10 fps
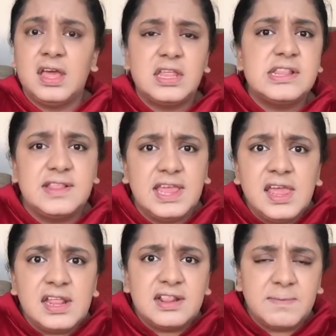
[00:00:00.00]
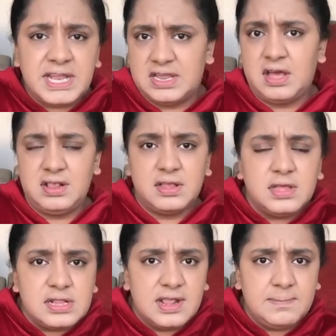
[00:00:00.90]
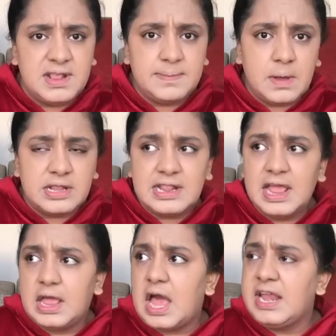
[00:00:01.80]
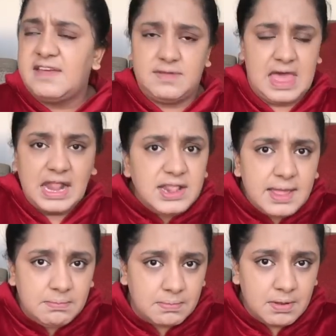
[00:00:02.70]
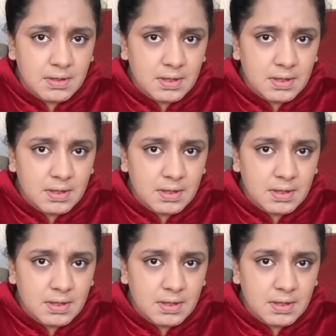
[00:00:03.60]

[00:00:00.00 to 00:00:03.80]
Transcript: conceals my dark circles and my spots like I never had them.